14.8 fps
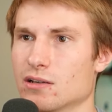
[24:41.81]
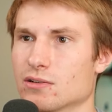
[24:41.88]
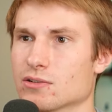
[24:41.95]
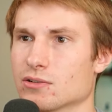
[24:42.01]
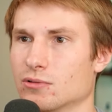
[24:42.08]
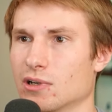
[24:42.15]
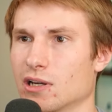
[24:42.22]

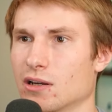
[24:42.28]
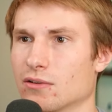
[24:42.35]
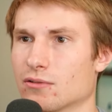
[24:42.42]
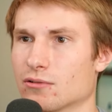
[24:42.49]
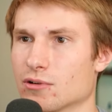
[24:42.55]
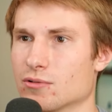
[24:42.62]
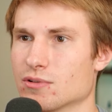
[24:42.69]
So we'll have
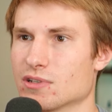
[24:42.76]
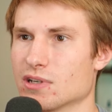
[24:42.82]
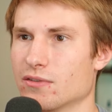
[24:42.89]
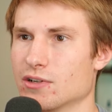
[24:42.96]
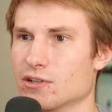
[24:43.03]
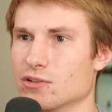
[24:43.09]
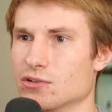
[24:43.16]
root
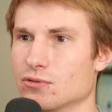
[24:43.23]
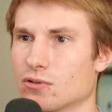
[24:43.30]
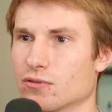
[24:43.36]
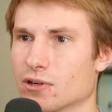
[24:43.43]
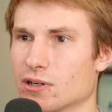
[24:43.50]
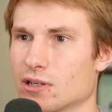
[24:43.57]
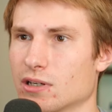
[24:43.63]
72
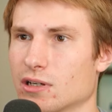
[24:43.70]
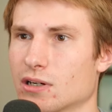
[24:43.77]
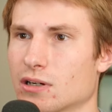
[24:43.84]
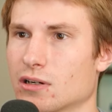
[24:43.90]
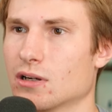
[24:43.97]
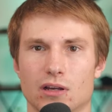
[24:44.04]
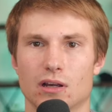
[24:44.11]
over here.